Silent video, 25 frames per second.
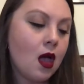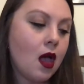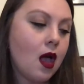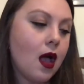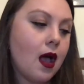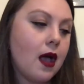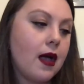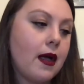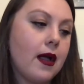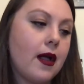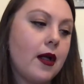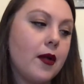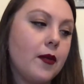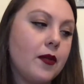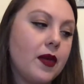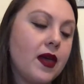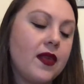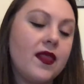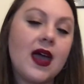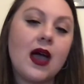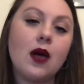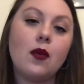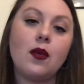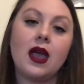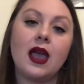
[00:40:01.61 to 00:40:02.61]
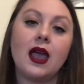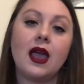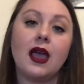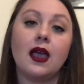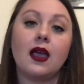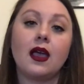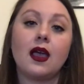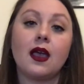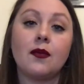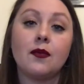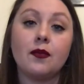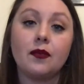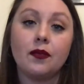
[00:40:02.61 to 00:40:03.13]
And that
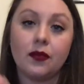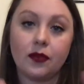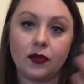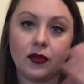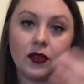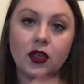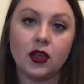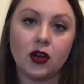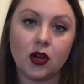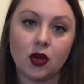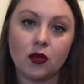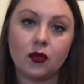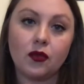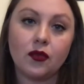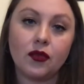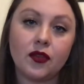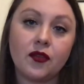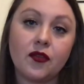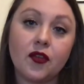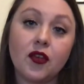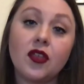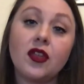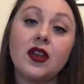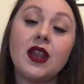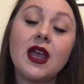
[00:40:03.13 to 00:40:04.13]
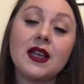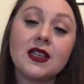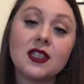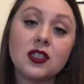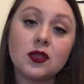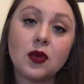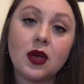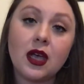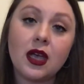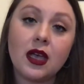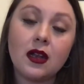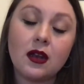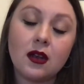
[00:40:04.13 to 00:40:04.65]
way, and for the next
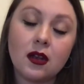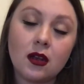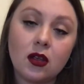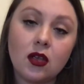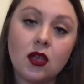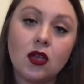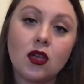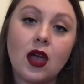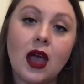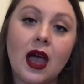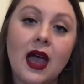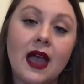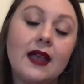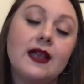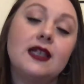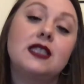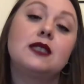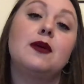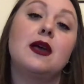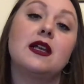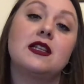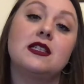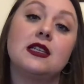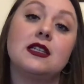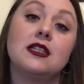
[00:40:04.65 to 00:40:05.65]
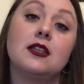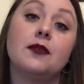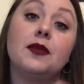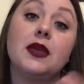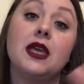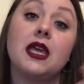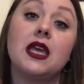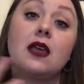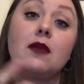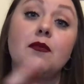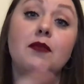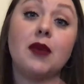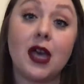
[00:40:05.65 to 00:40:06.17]
one, I expect it to
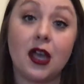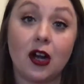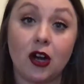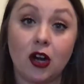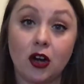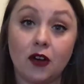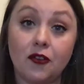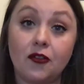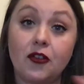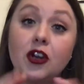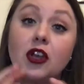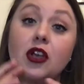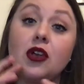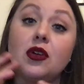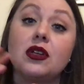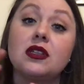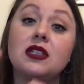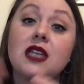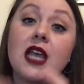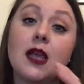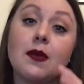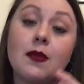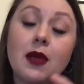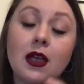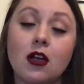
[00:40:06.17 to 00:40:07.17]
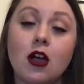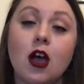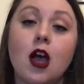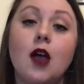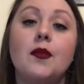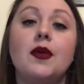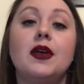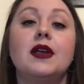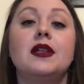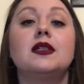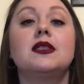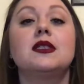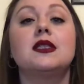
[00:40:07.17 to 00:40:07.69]
be better for you to take my
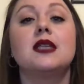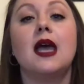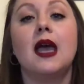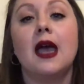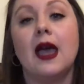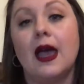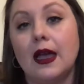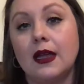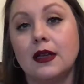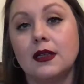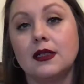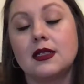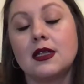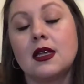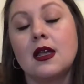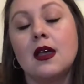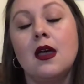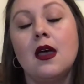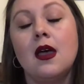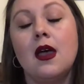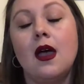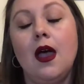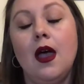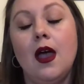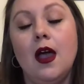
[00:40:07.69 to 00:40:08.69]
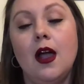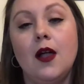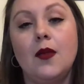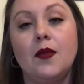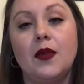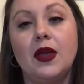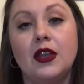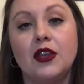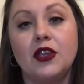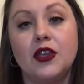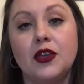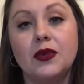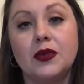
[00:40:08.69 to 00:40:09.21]
comments and
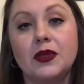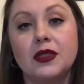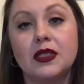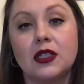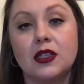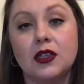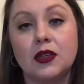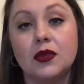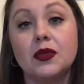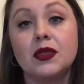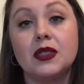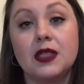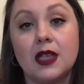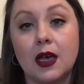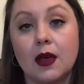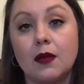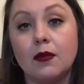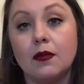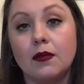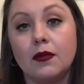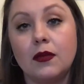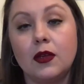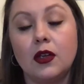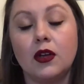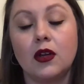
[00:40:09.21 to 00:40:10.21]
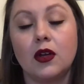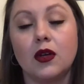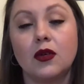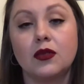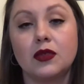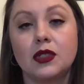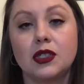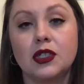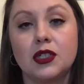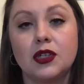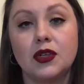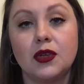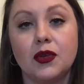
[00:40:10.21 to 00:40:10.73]
use them,
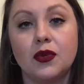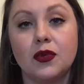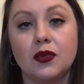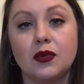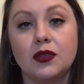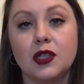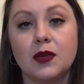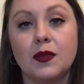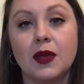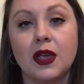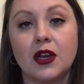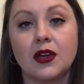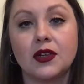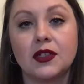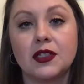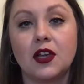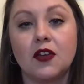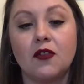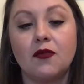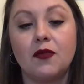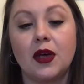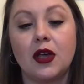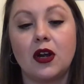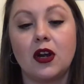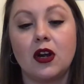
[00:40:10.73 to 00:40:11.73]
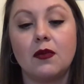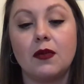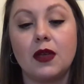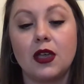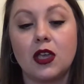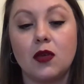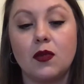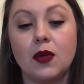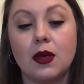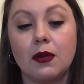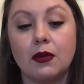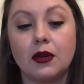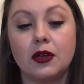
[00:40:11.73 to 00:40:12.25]
to make yourself better and make
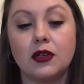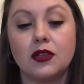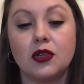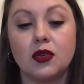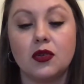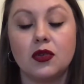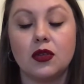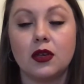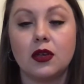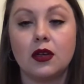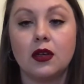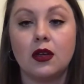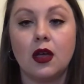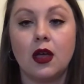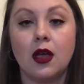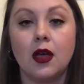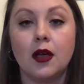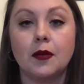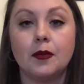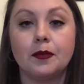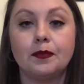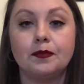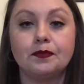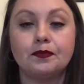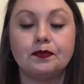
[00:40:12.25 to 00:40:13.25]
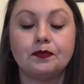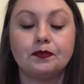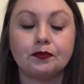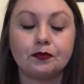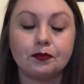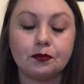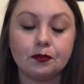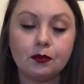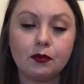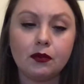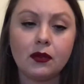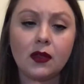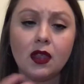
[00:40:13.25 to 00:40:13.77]
you be able to do
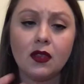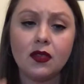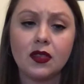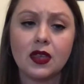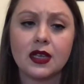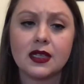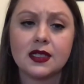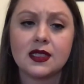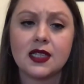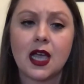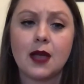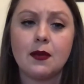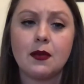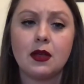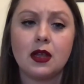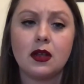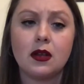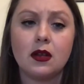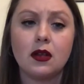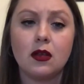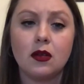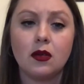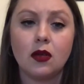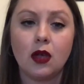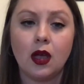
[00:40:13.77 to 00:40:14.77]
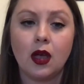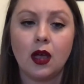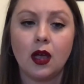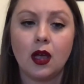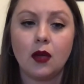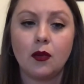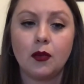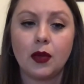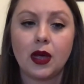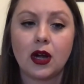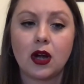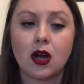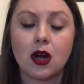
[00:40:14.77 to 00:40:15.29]
the assignment
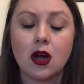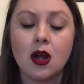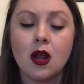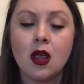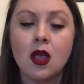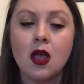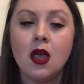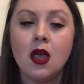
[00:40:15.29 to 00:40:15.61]
better.